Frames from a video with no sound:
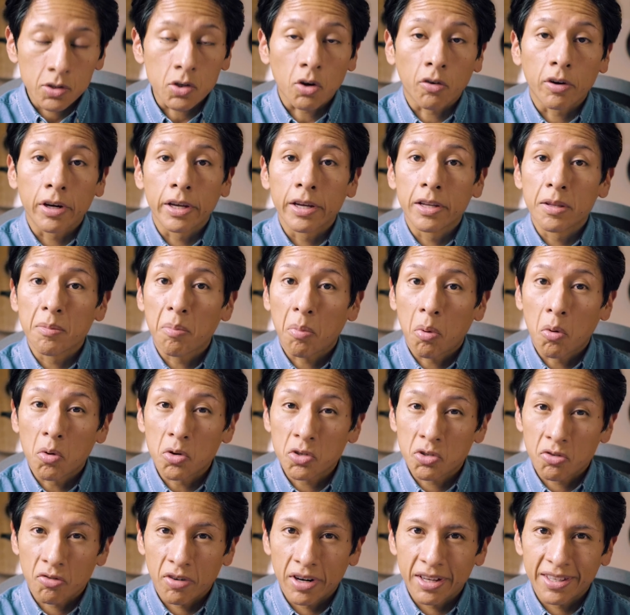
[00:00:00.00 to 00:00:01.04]
sorry, in a
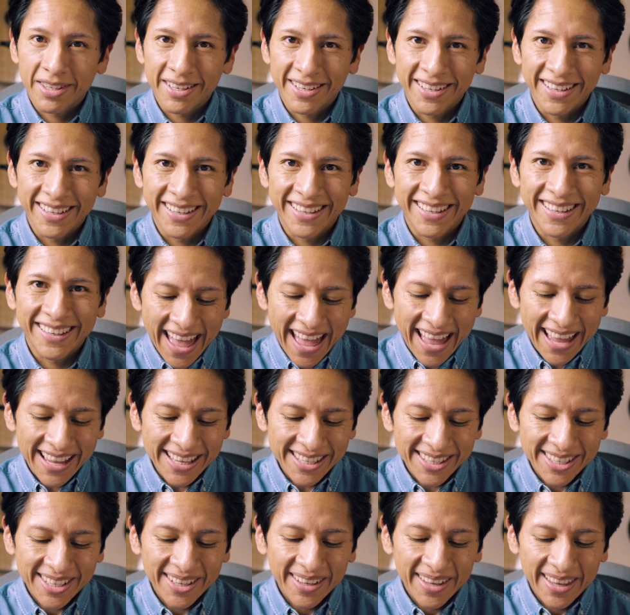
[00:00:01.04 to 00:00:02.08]
portrait.
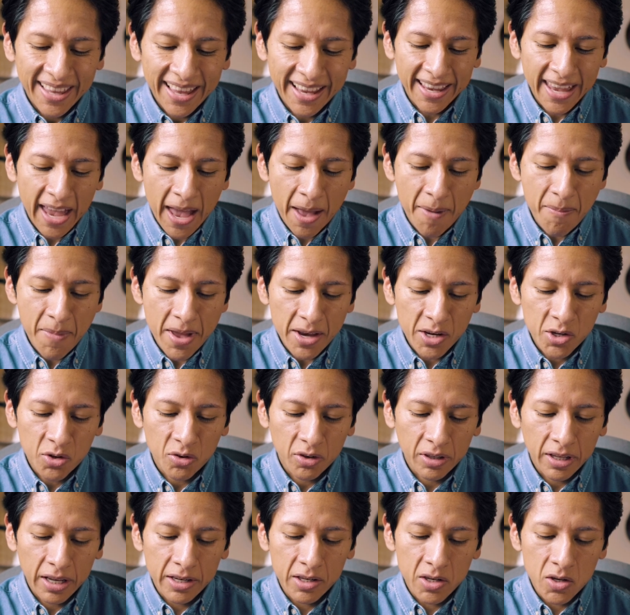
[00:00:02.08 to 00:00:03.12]
And again, make
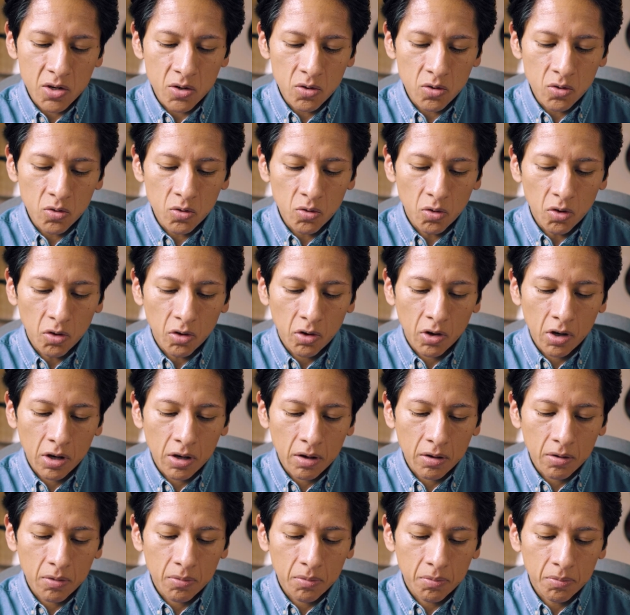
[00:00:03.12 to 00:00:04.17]
sure that you
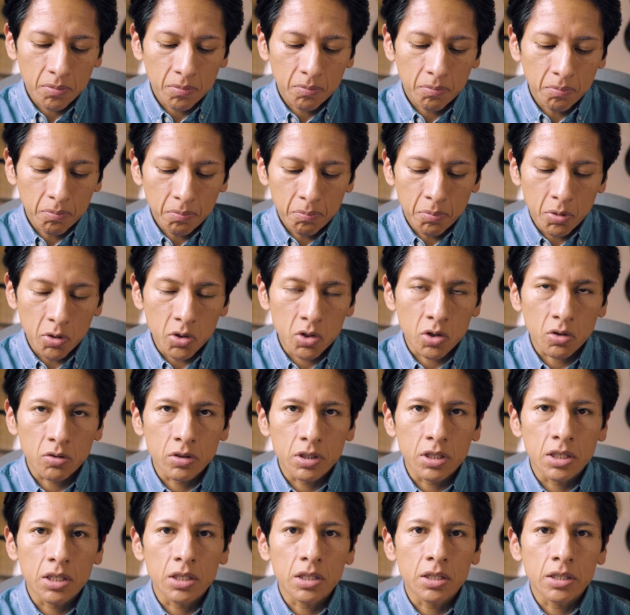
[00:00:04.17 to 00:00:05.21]
push
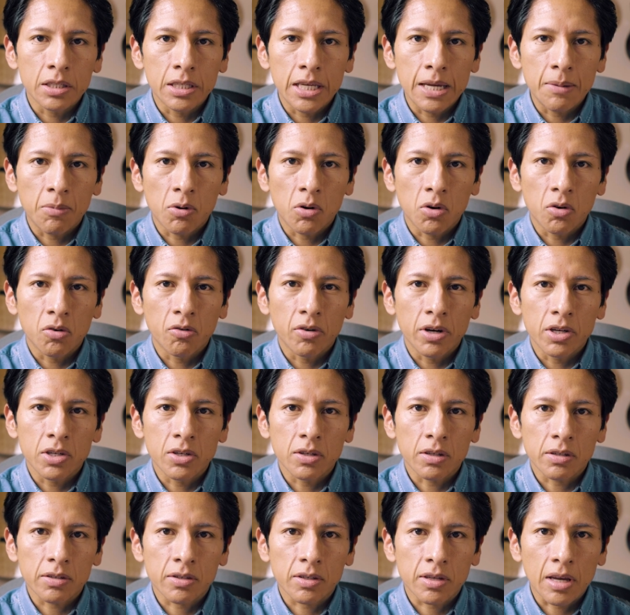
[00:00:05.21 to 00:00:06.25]
on the enable
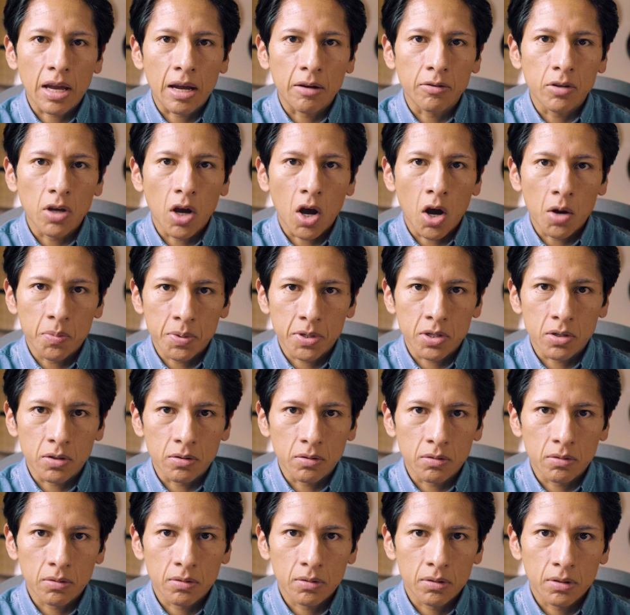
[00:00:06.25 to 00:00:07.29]
original sound
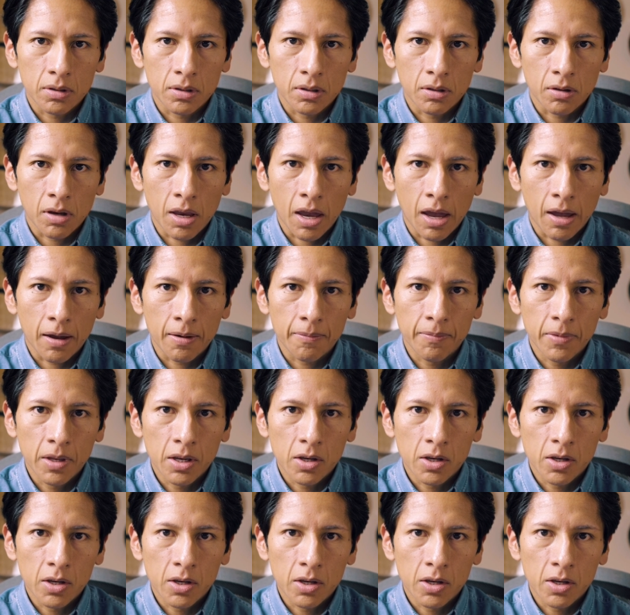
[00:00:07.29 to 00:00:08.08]
option. Okay,